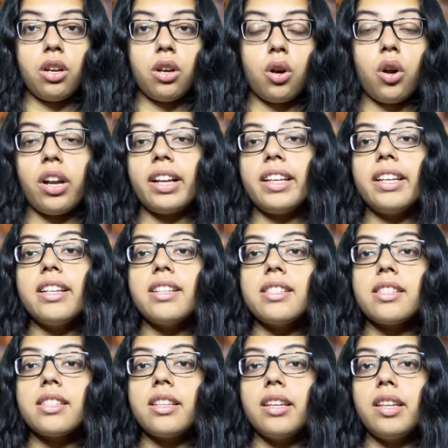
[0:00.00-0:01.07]
or at
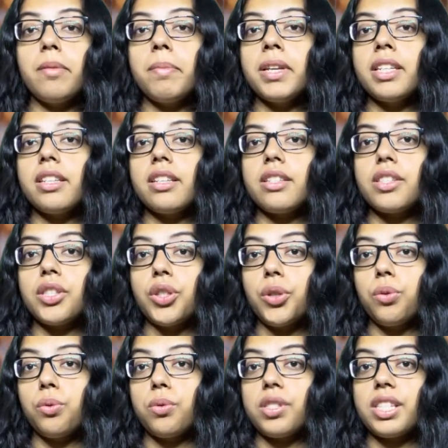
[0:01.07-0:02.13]
least limit its
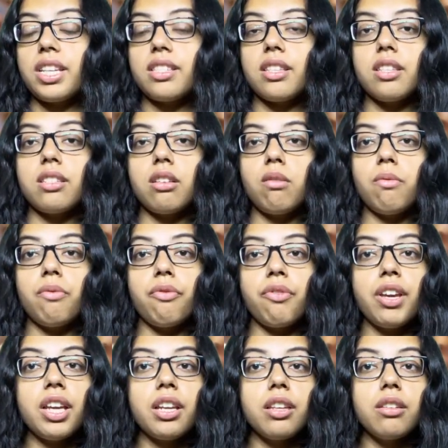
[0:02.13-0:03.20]
use, as the term
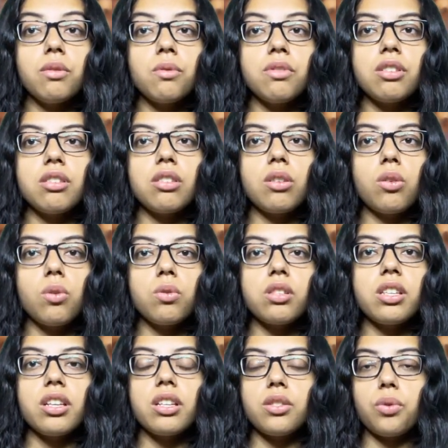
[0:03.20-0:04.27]
fake news is
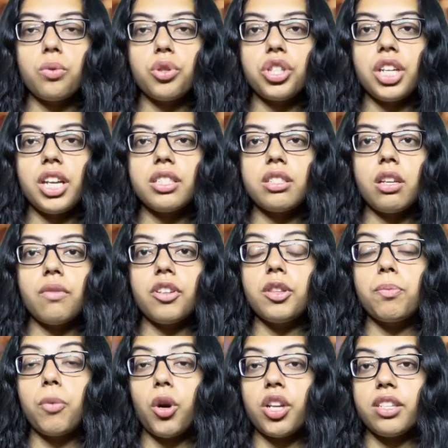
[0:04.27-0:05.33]
closely associated
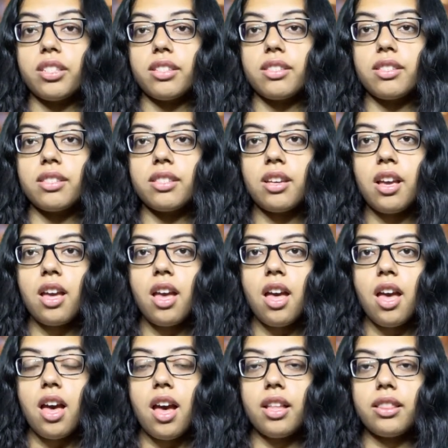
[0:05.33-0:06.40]
with politics,
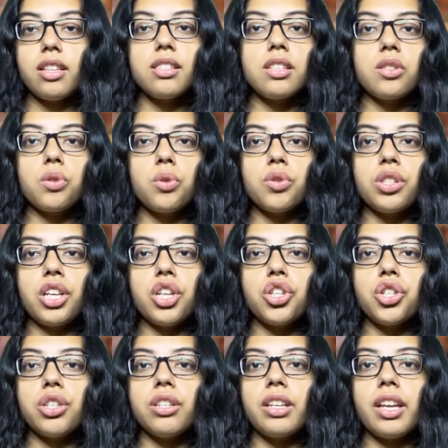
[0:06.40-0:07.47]
and this
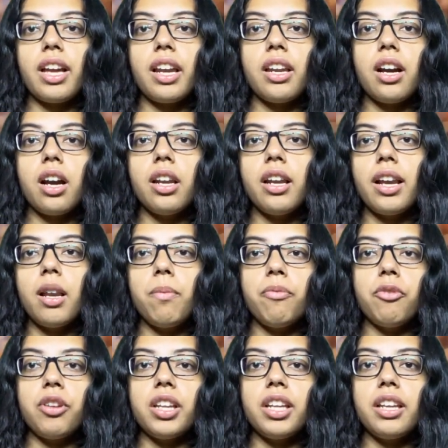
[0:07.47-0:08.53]
association can
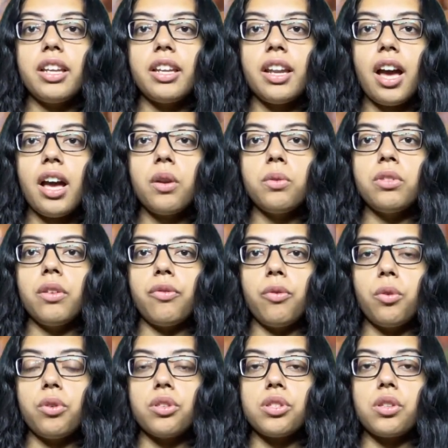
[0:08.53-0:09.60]
unhelpfully narrow the
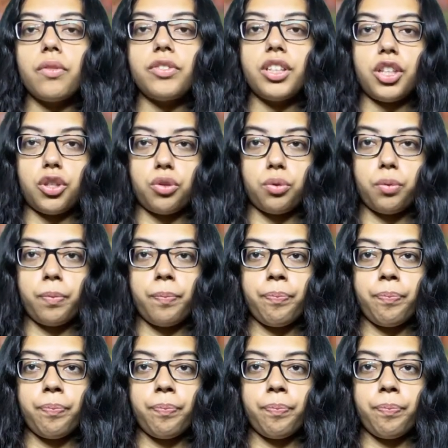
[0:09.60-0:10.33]
focus of the issue.